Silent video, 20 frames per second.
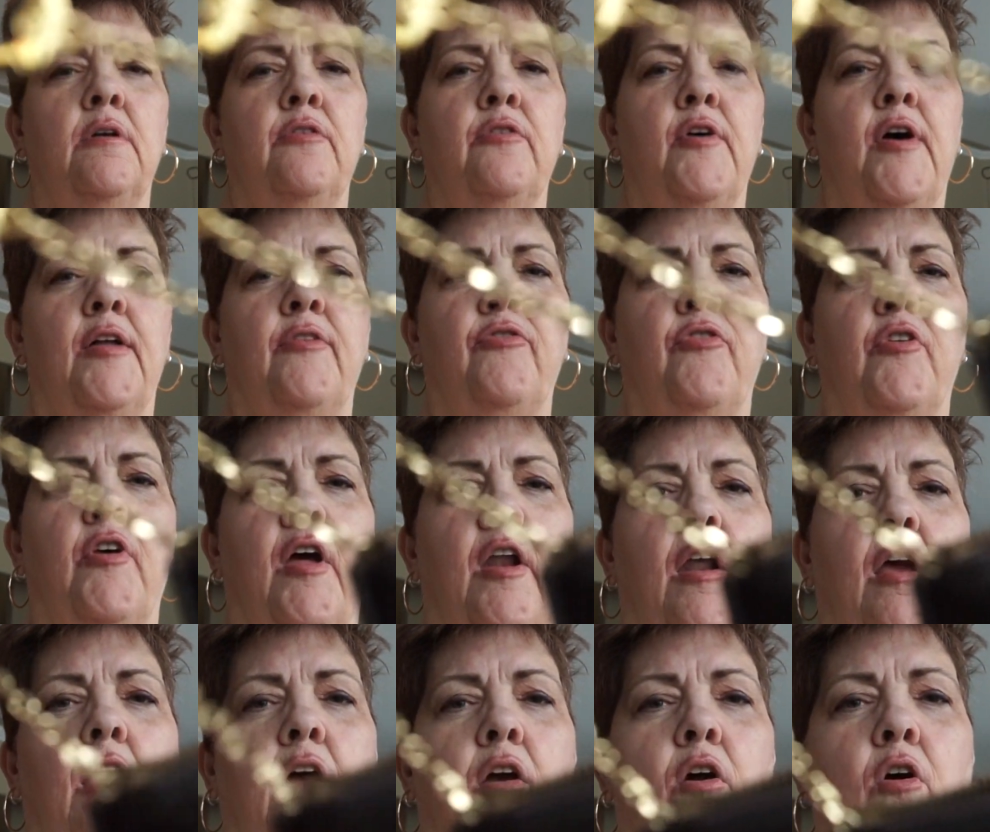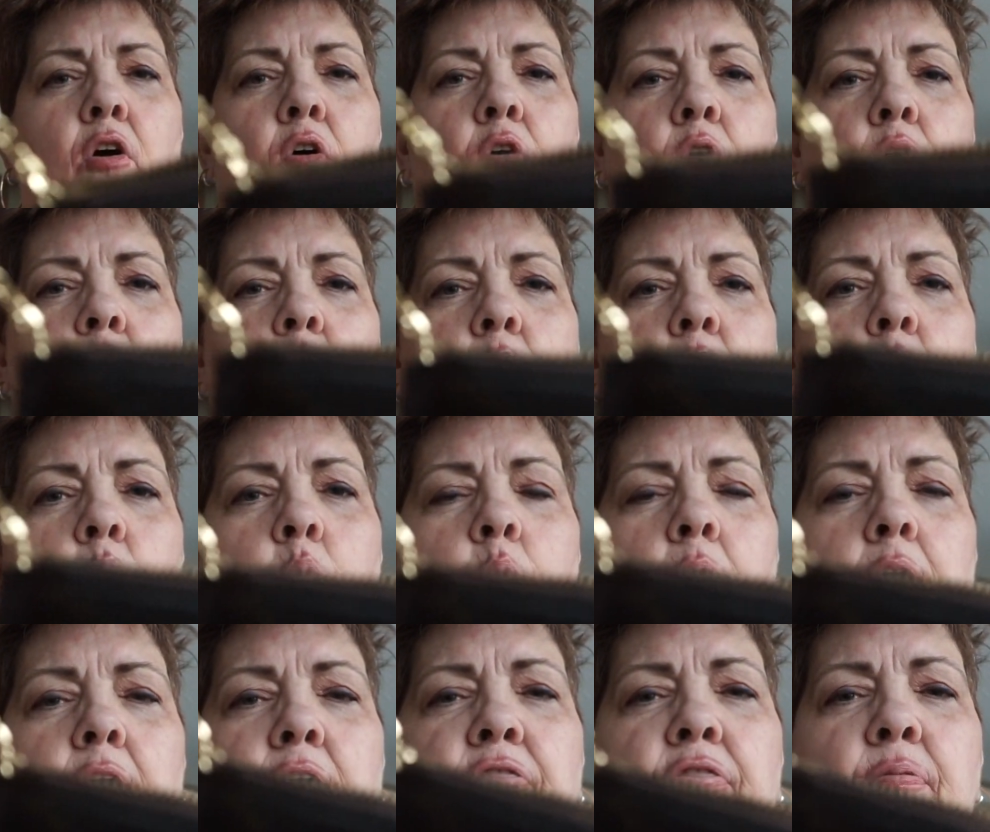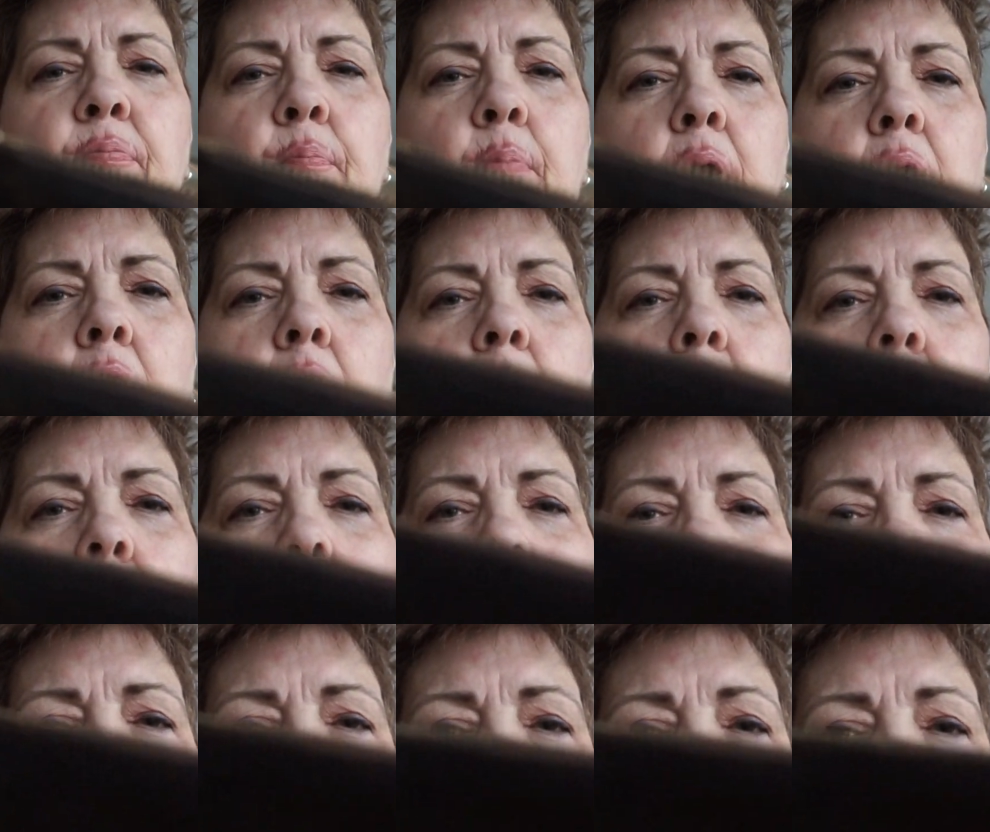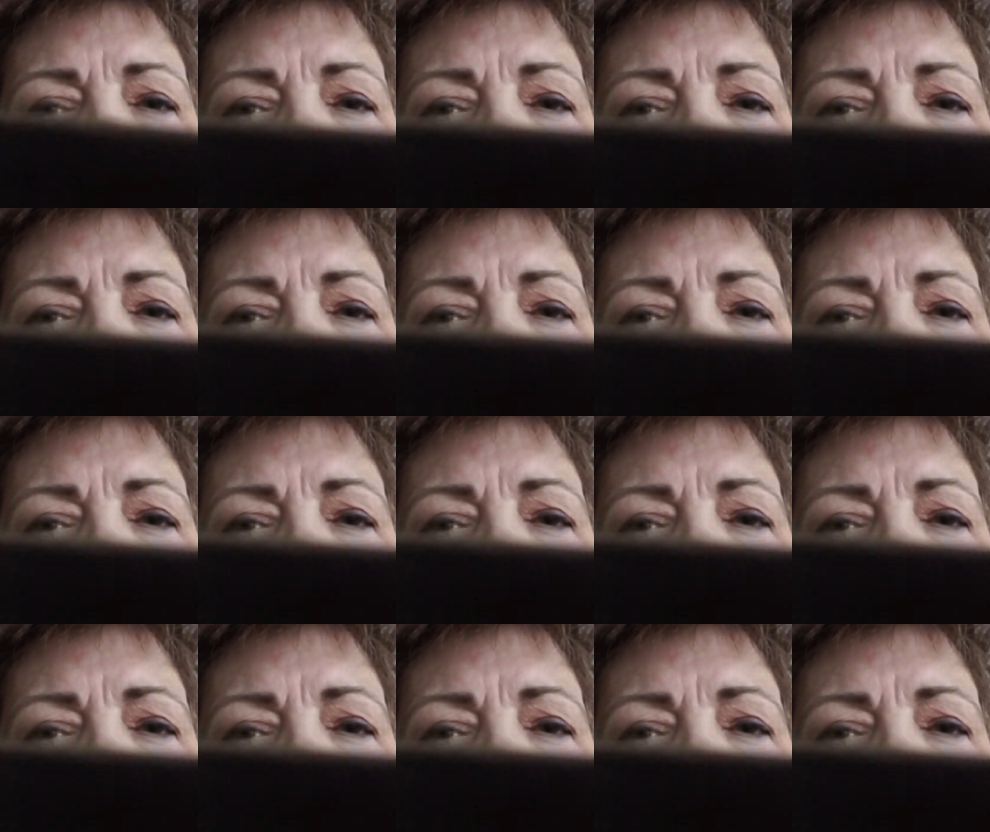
That's gonna go with my